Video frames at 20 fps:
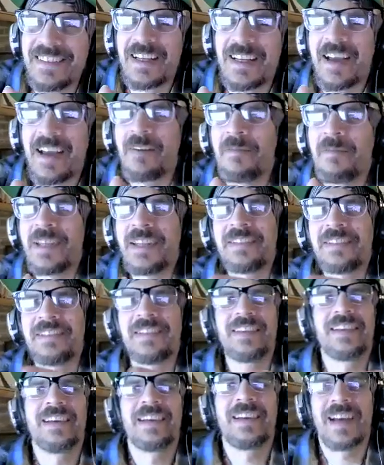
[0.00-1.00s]
I mean,
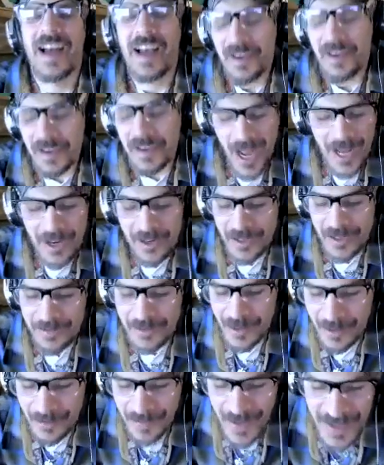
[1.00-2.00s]
I don't even
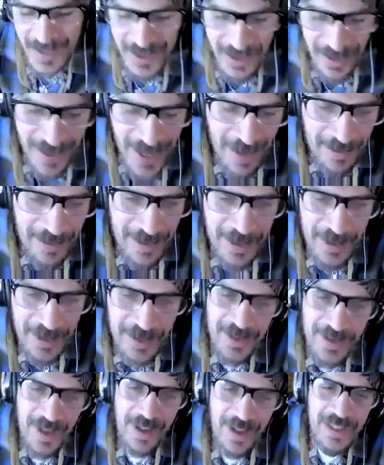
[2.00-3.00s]
know if I still have
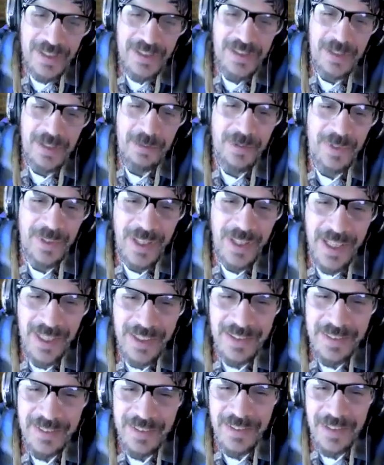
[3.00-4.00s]
those, honestly, but like
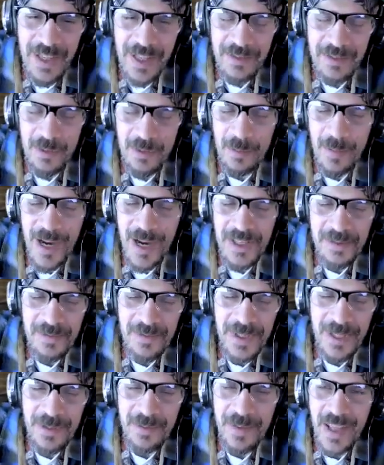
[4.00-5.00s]
it reminds
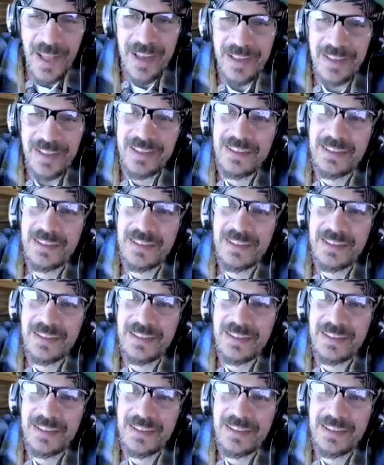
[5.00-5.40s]
me of that.